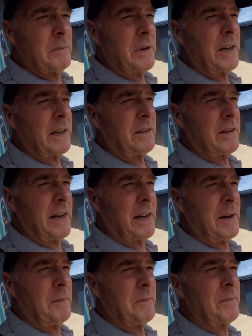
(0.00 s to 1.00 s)
but
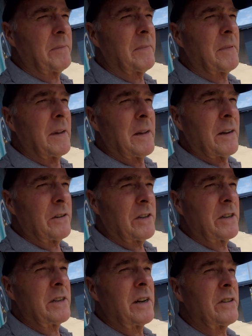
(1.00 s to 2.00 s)
because um,
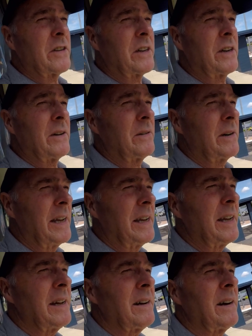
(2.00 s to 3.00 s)
there's no security
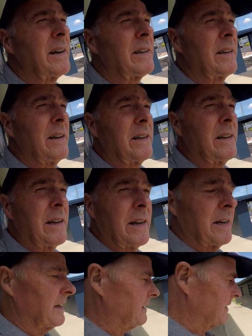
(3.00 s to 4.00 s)
here, I, I,
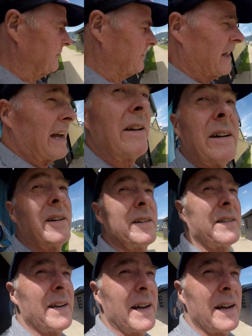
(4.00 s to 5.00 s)
uh, in the flat I
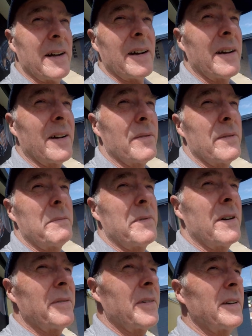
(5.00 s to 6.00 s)
got uh, I got ripped
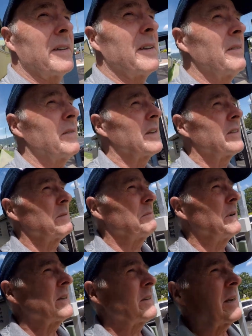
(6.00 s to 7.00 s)
off. I think that's a
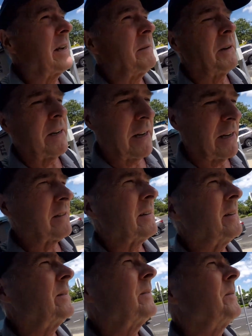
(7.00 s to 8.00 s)
bus coming, can't
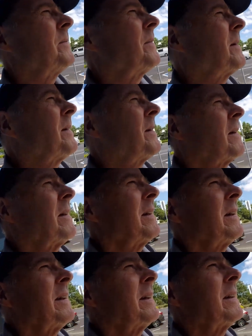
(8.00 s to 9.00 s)
tell.
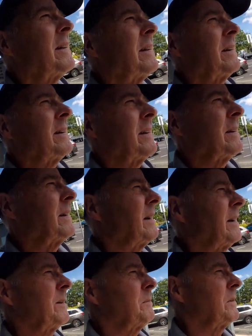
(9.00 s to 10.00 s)

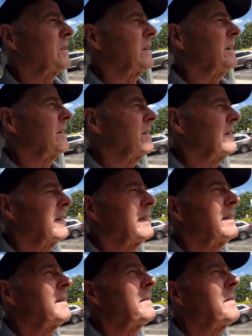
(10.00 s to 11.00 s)
Uh, eyesight.